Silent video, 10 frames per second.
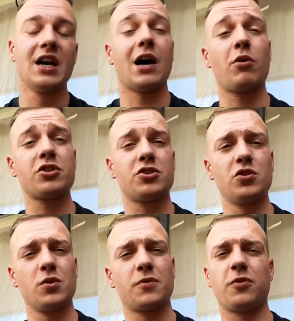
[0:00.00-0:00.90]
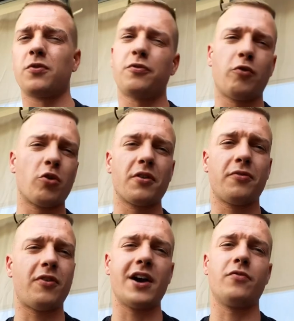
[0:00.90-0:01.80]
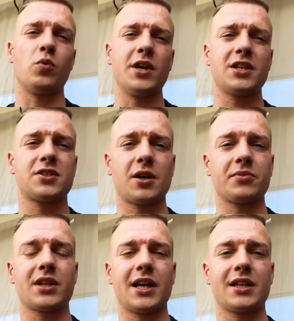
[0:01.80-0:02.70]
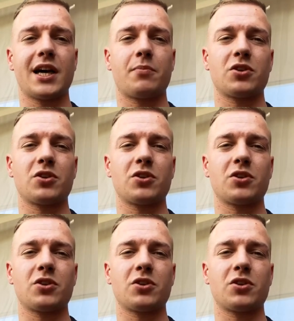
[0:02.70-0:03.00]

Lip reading: I wanted to do it for 4 to 5 weeks, something like that,